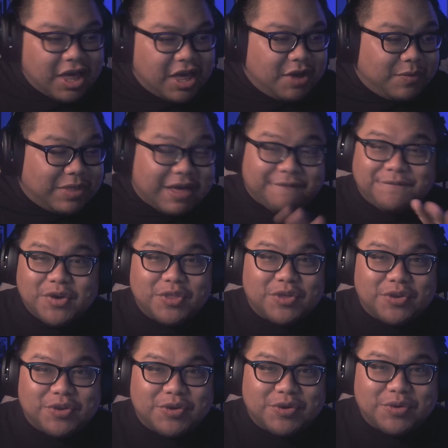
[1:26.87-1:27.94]
Uh, without
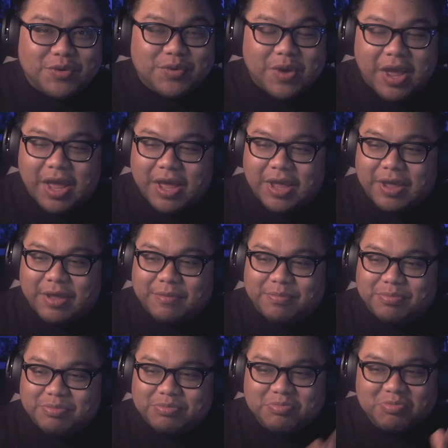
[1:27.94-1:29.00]
further ado.
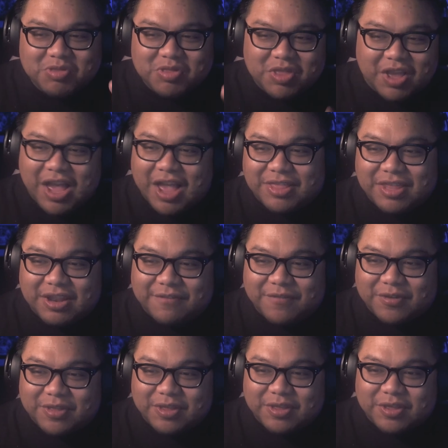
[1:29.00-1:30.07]
Um, The Godzilla
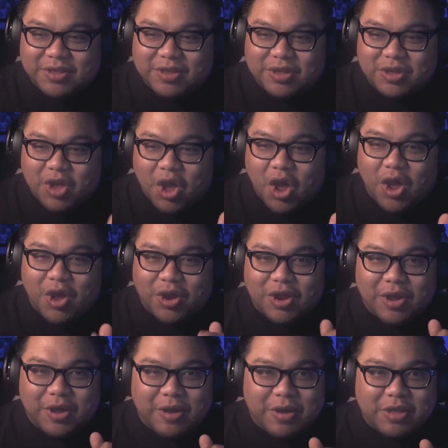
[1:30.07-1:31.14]
versus.
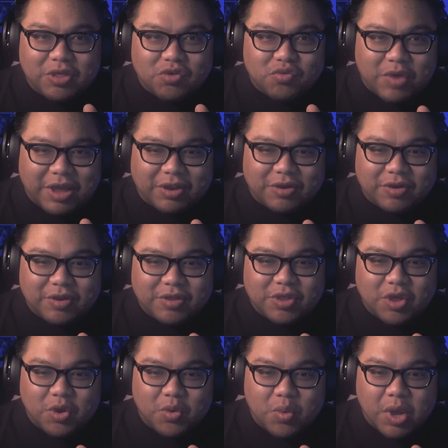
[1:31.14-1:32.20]
Kong trailer.
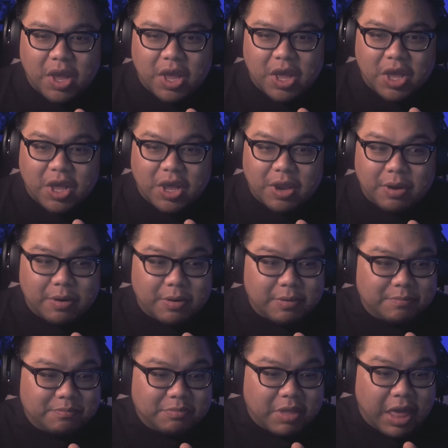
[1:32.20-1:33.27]
So, uh,
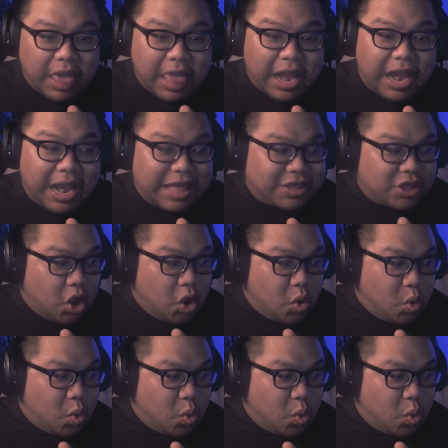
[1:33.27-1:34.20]
let's go.